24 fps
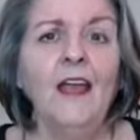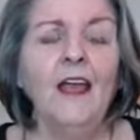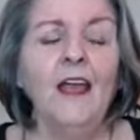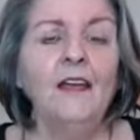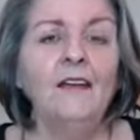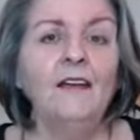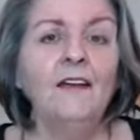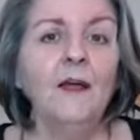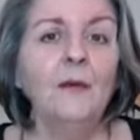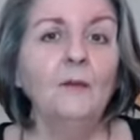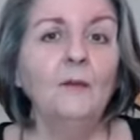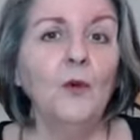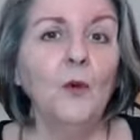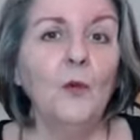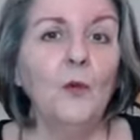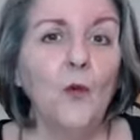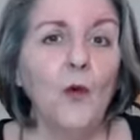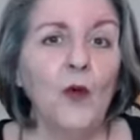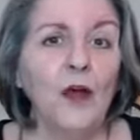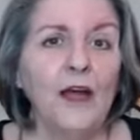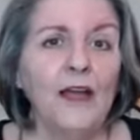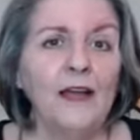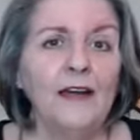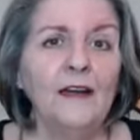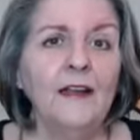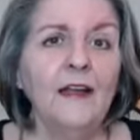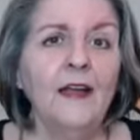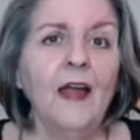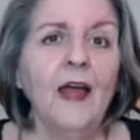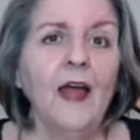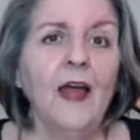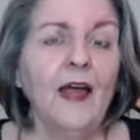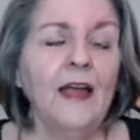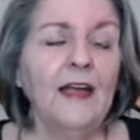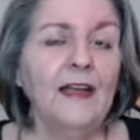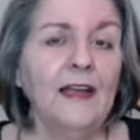Number one,
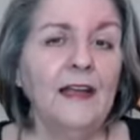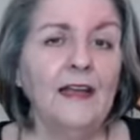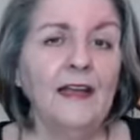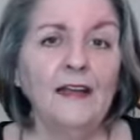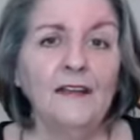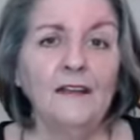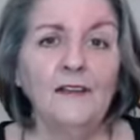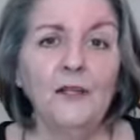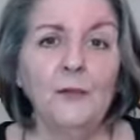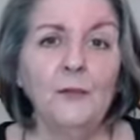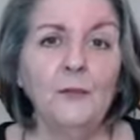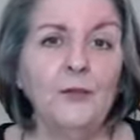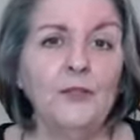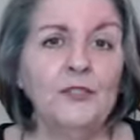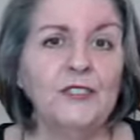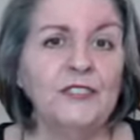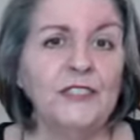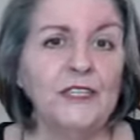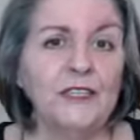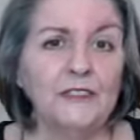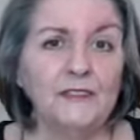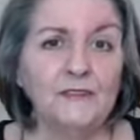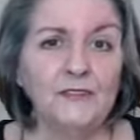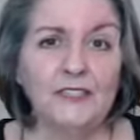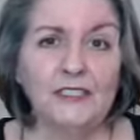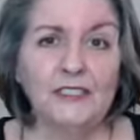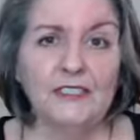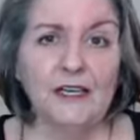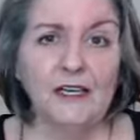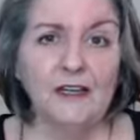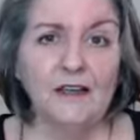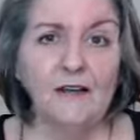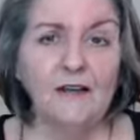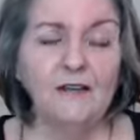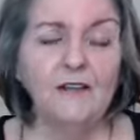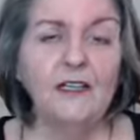I had the percent of
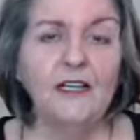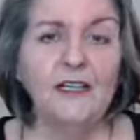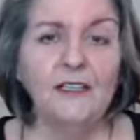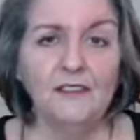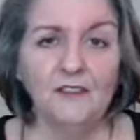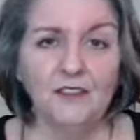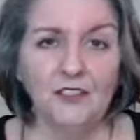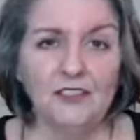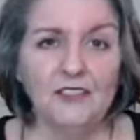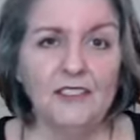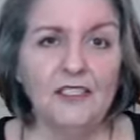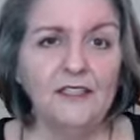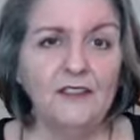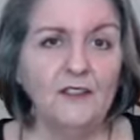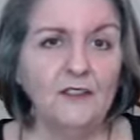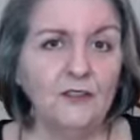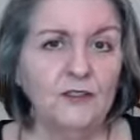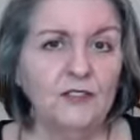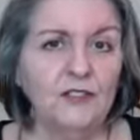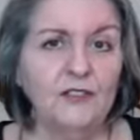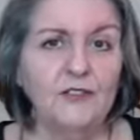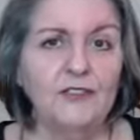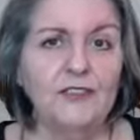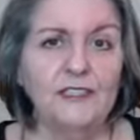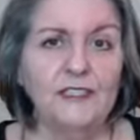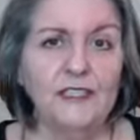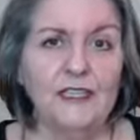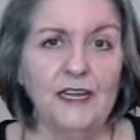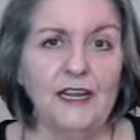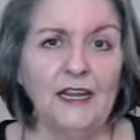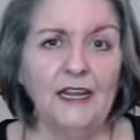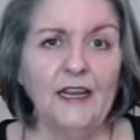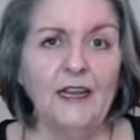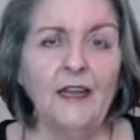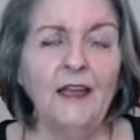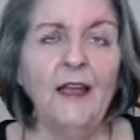sale, just like you do
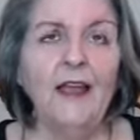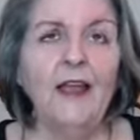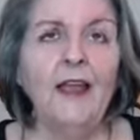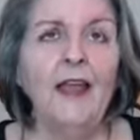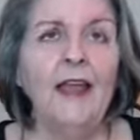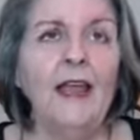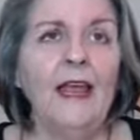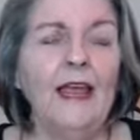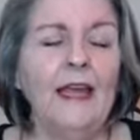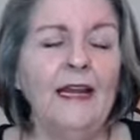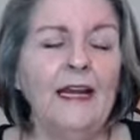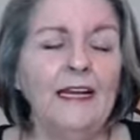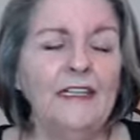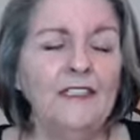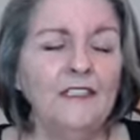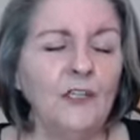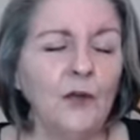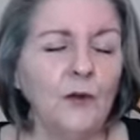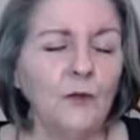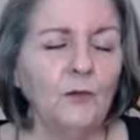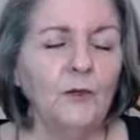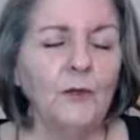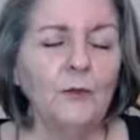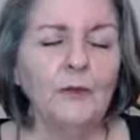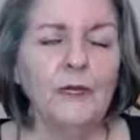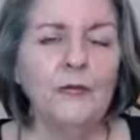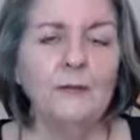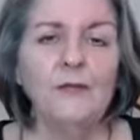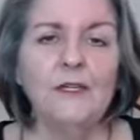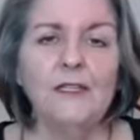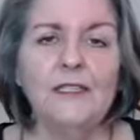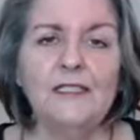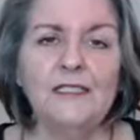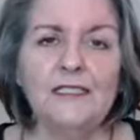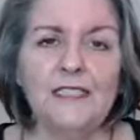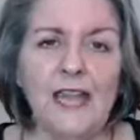today. And I don't remember
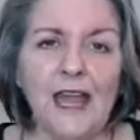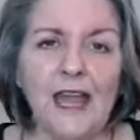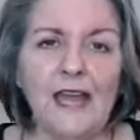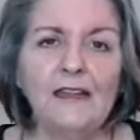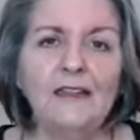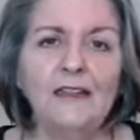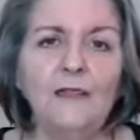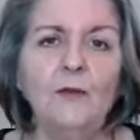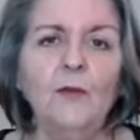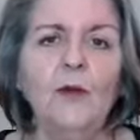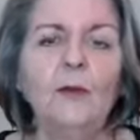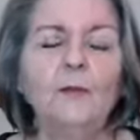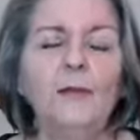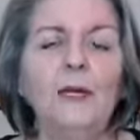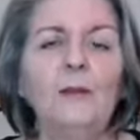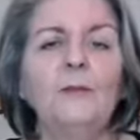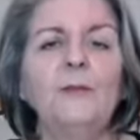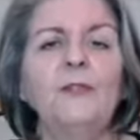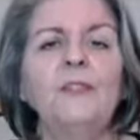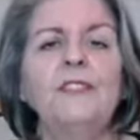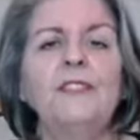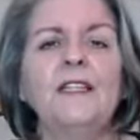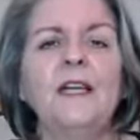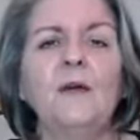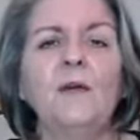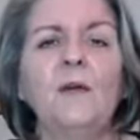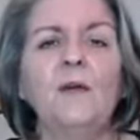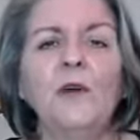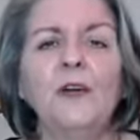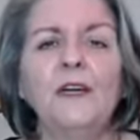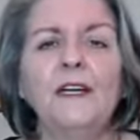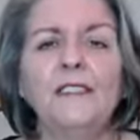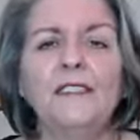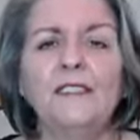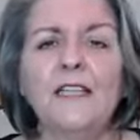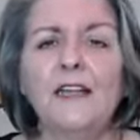exactly what my percent
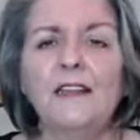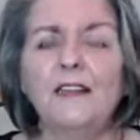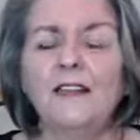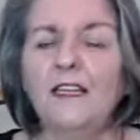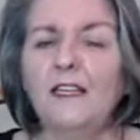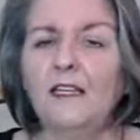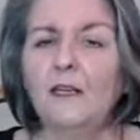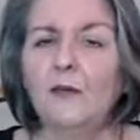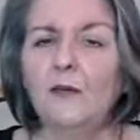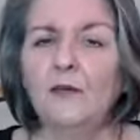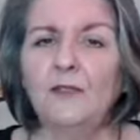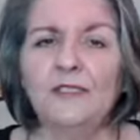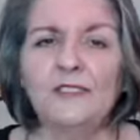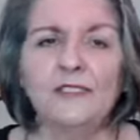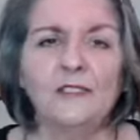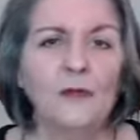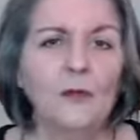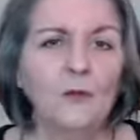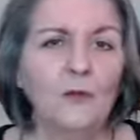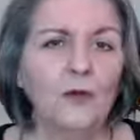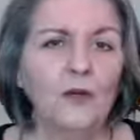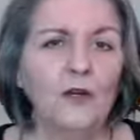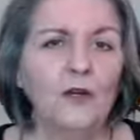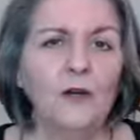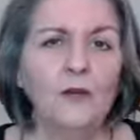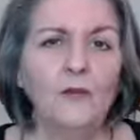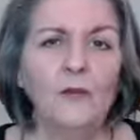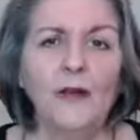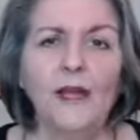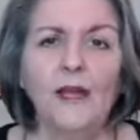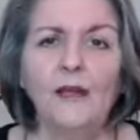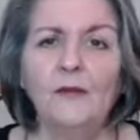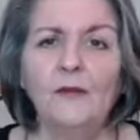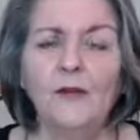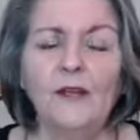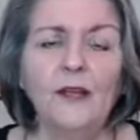was. I think it was somewhere
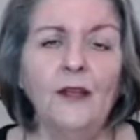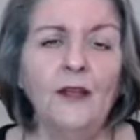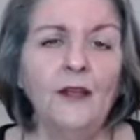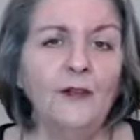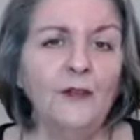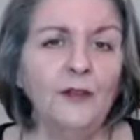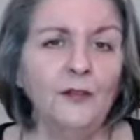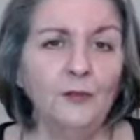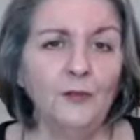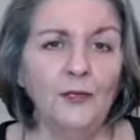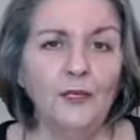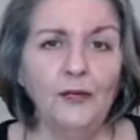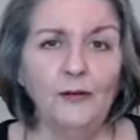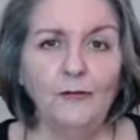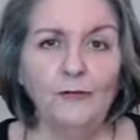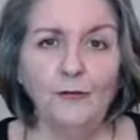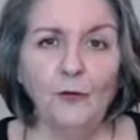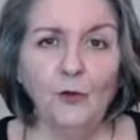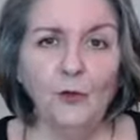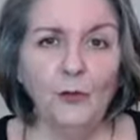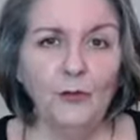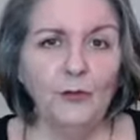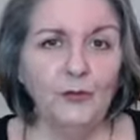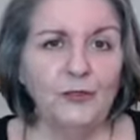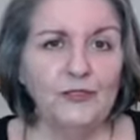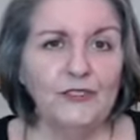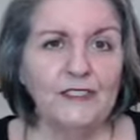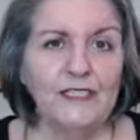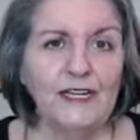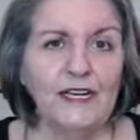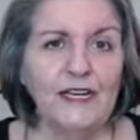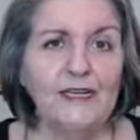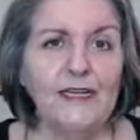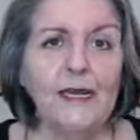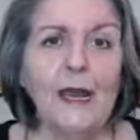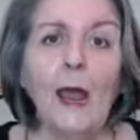around 3 or
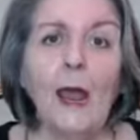4%.